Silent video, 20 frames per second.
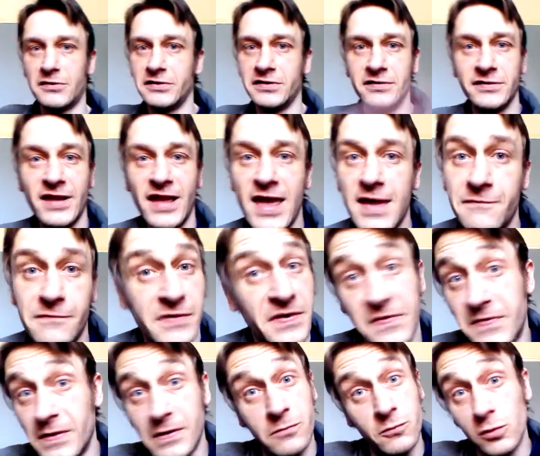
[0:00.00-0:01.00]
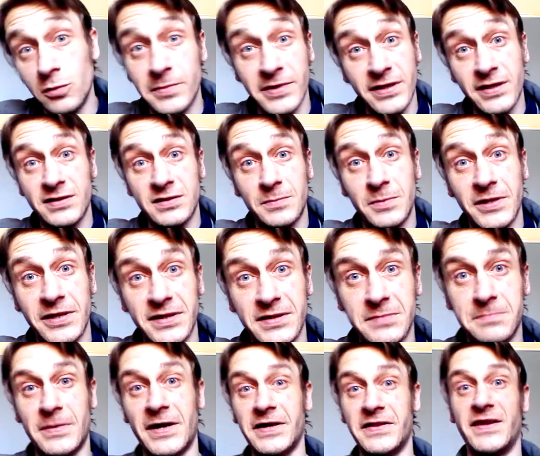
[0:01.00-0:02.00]
and everything will be
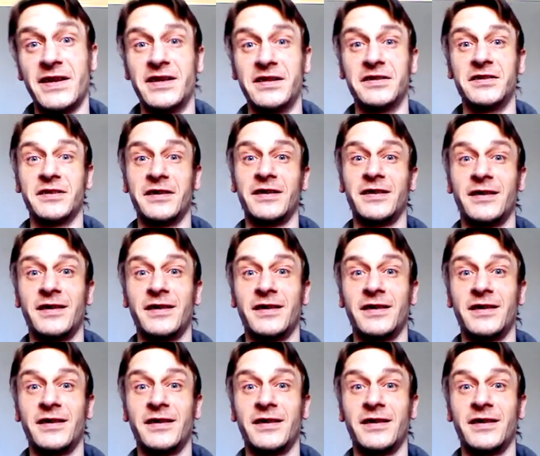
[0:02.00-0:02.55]
explained by the end.